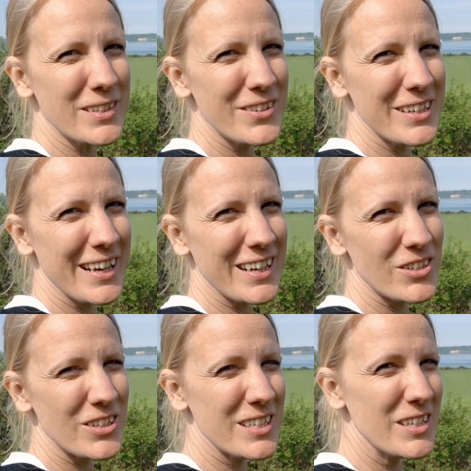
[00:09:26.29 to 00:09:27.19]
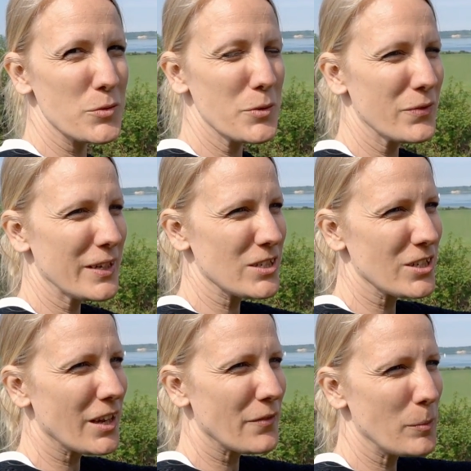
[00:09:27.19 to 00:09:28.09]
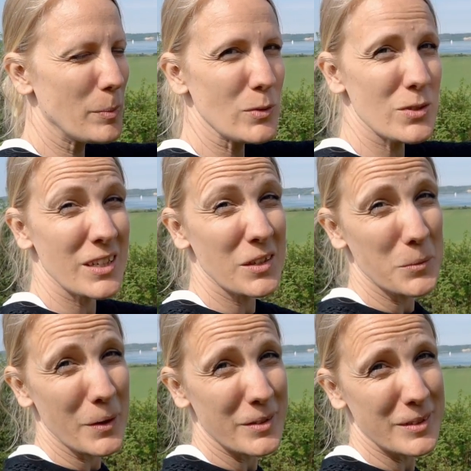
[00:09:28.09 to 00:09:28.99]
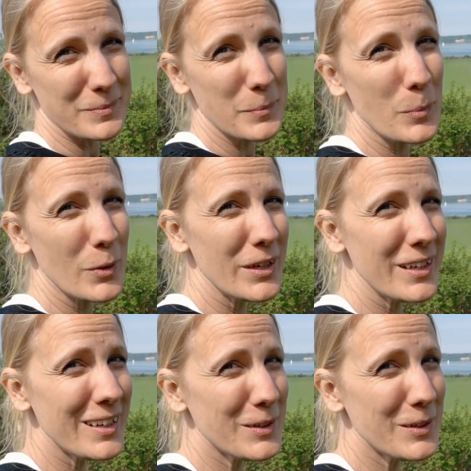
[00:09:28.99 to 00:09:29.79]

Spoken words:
so you can actually see the reflection of the boats in the water. Pretty